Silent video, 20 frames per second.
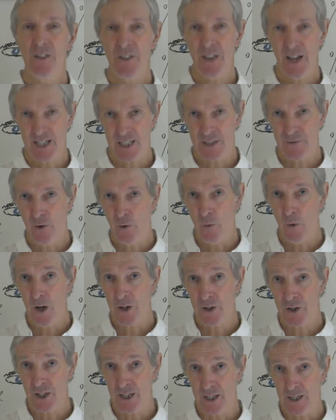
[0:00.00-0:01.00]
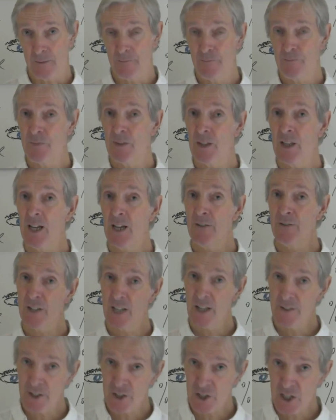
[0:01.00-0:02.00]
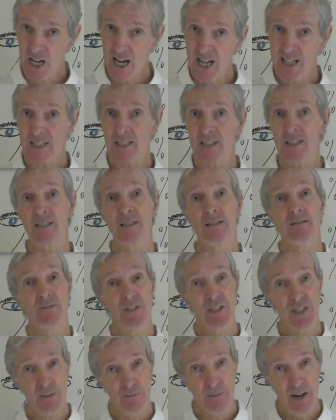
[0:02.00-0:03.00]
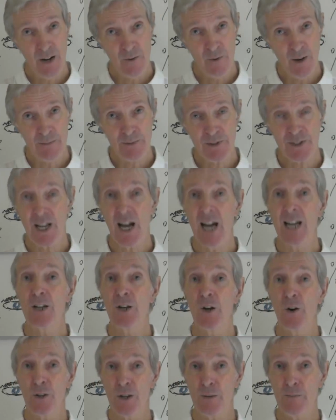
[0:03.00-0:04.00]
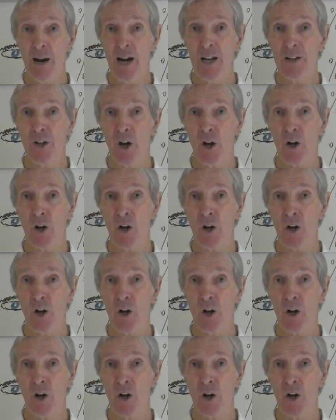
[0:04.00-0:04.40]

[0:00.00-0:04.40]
Thanks for watching. If you get the chance, visit my website, Know Your Mind